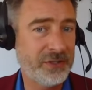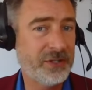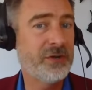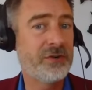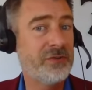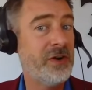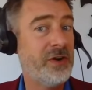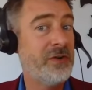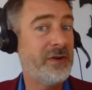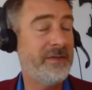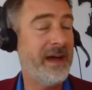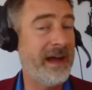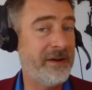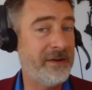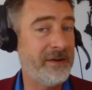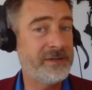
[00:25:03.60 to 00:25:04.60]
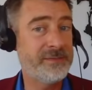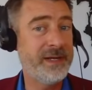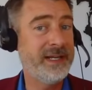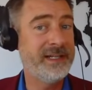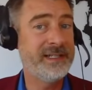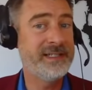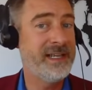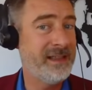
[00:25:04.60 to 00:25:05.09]
coronavirus
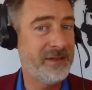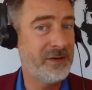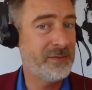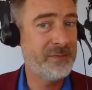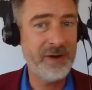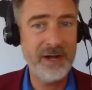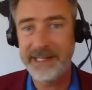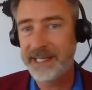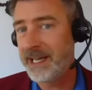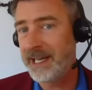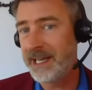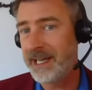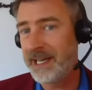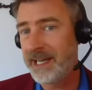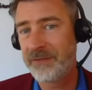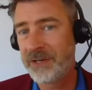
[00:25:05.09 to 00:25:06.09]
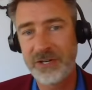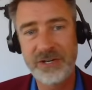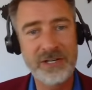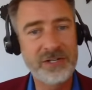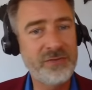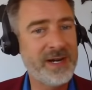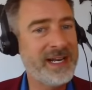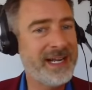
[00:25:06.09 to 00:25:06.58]
means that they're probably not going to
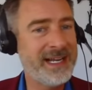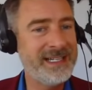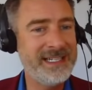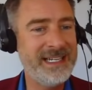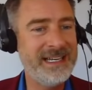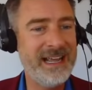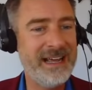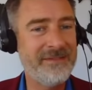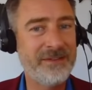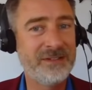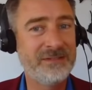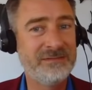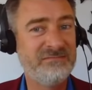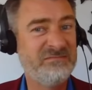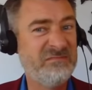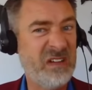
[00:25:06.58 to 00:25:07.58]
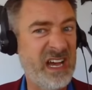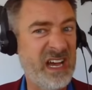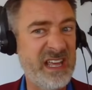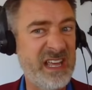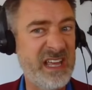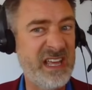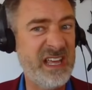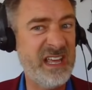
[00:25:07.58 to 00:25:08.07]
return to 2019 ever
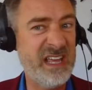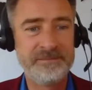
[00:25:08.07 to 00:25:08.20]
either.